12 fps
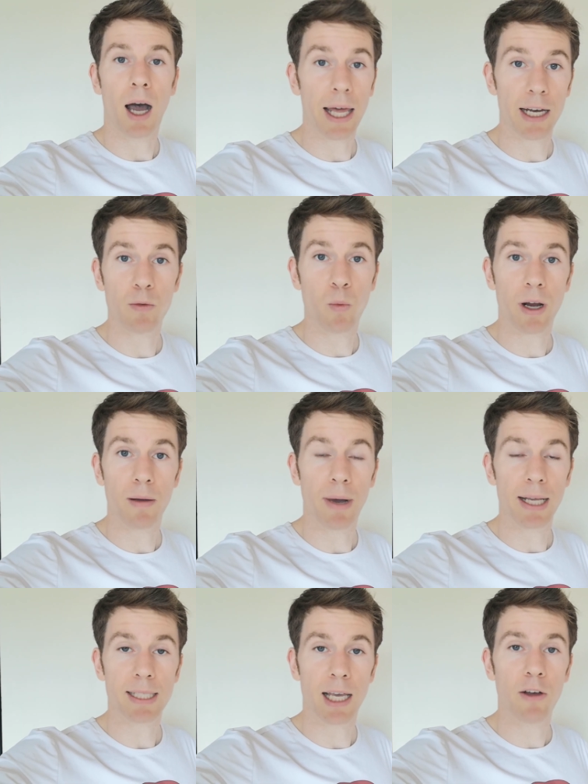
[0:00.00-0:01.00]
i didn't wear it
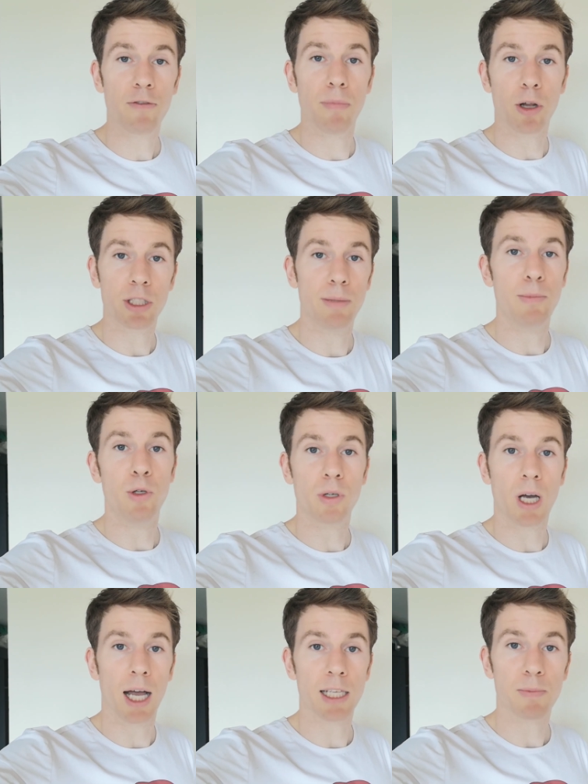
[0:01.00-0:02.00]
myself multi-moon
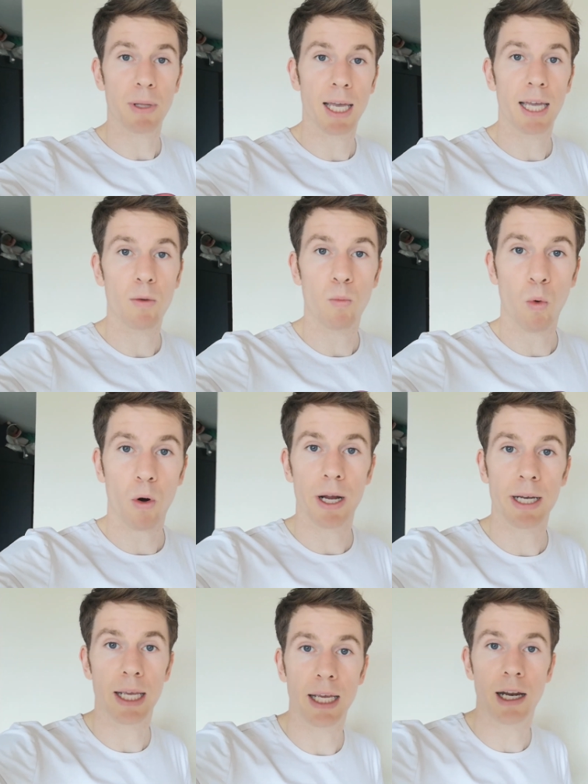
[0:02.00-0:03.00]
cosplay wore
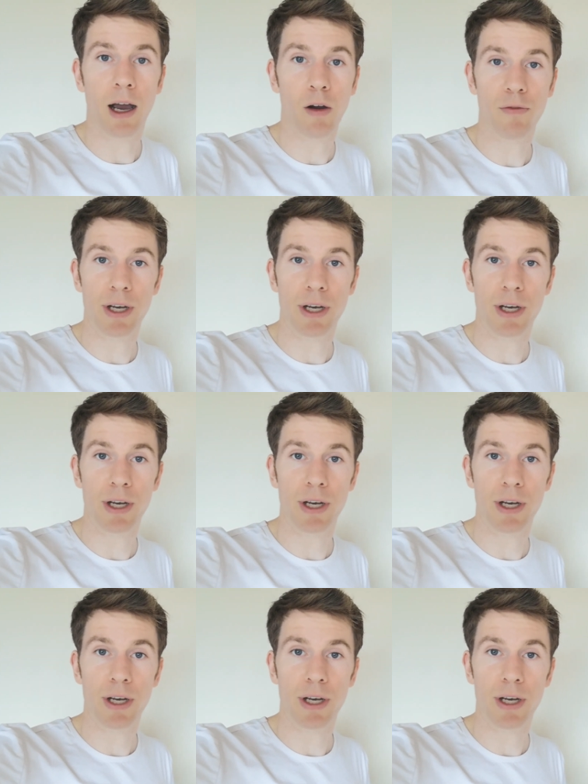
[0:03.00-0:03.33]
it in our